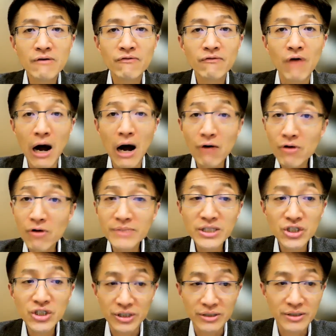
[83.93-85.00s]
For our
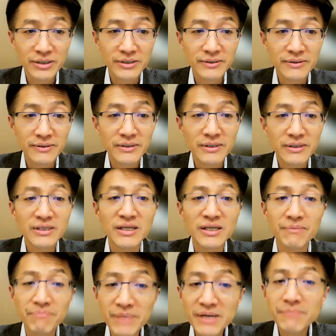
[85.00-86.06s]
missions, the
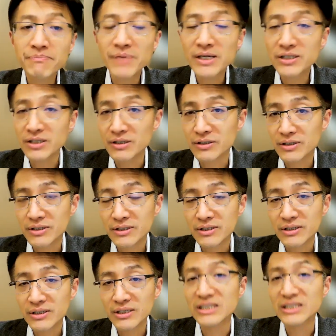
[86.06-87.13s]
big picture
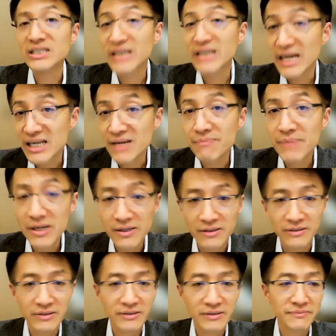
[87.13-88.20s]
is getting bigger.